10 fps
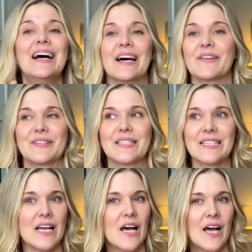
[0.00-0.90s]
And if it's
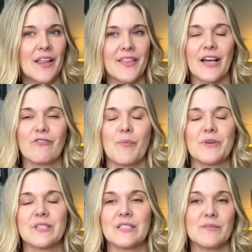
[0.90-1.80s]
not, that can
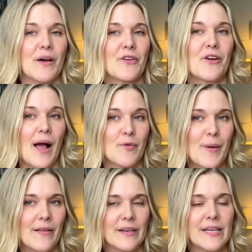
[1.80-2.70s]
represent some other
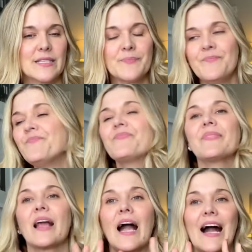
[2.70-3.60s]
abnormalities.
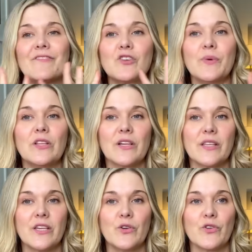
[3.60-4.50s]
After we look at
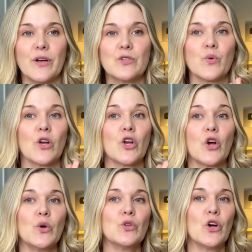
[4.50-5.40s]
the uterus, we're going to
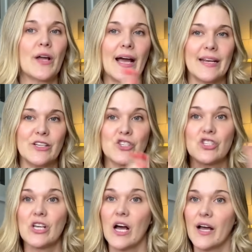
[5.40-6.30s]
go look at each
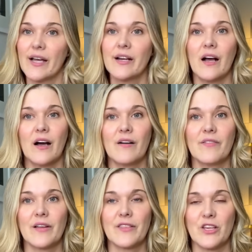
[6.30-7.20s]
side of
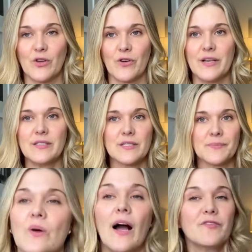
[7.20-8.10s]
the uterus.
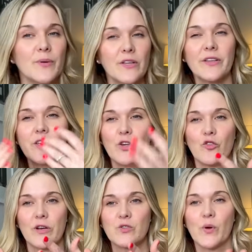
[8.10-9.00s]
So after we look at the
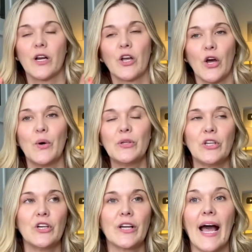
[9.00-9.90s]
uterus, we're going to go
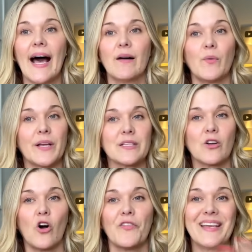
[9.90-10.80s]
look at what we can
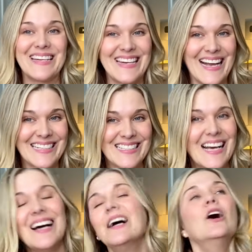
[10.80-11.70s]
call the
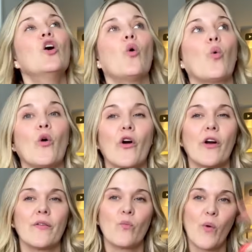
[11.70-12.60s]
adnexa
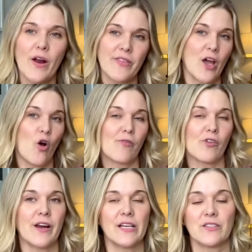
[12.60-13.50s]
or where the
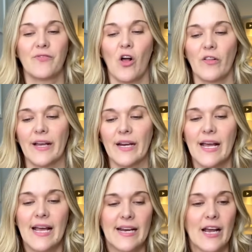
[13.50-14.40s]
ovary is falling.
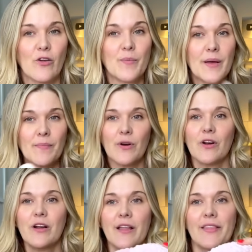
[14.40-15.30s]
Now
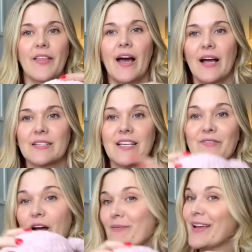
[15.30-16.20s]
remember that
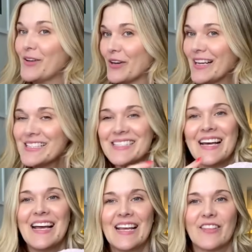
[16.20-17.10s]
if I have my uterus,
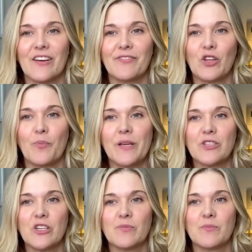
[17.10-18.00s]
the fallopian
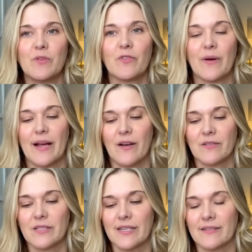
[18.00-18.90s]
tubes move
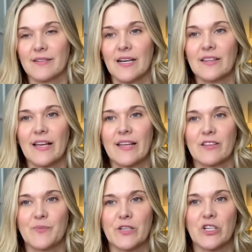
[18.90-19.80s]
around and unlike in
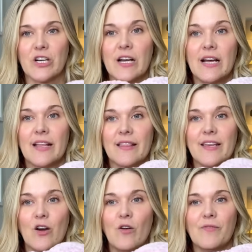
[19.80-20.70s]
this picture,
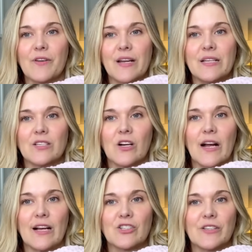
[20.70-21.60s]
the ovaries are
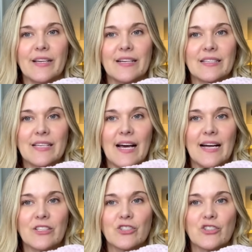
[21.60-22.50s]
actually
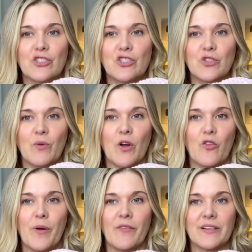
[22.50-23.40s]
attached to what we call
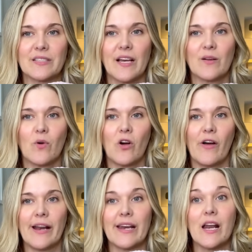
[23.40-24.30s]
the pelvic sidewall
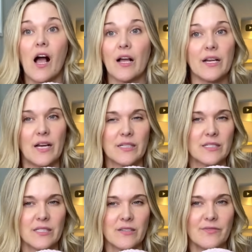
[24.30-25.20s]
and not
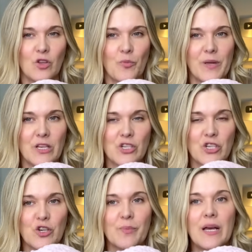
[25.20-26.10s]
connected to the fallopian
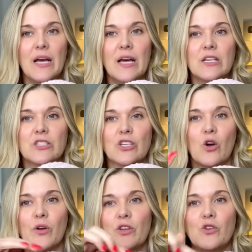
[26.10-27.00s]
tube.
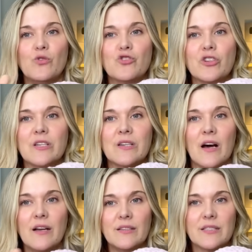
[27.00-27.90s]
So you should
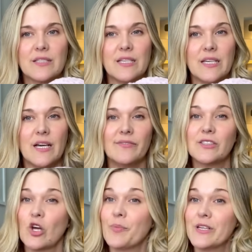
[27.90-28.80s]
not see a
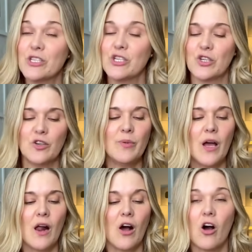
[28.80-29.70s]
fallopian tube
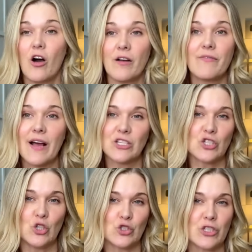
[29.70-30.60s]
on
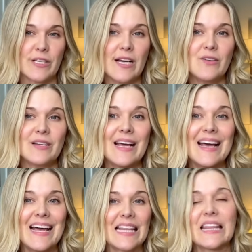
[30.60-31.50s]
vaginal ultrasound
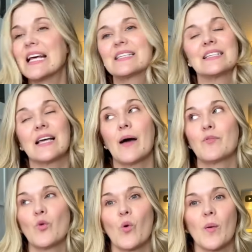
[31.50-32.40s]
unless it's
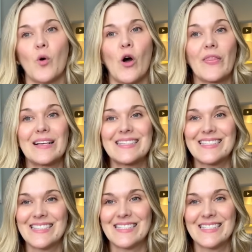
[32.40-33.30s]
abnormal, unless it's
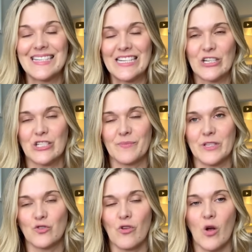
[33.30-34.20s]
distended or
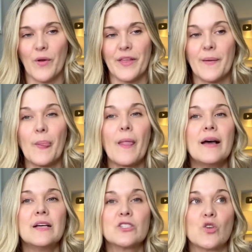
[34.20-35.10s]
something's wrong with it.
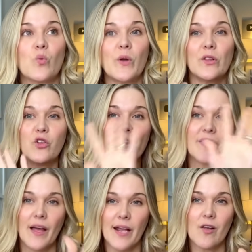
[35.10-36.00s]
So we look in
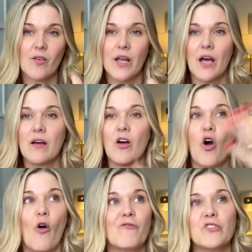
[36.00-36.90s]
that area.
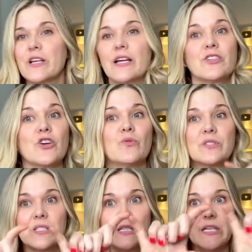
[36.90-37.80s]
Hopefully I don't
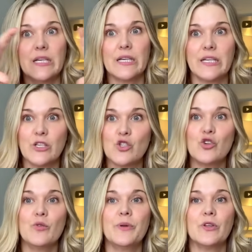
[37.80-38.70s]
see any
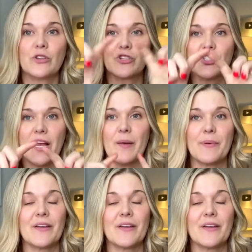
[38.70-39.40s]
tubular shape.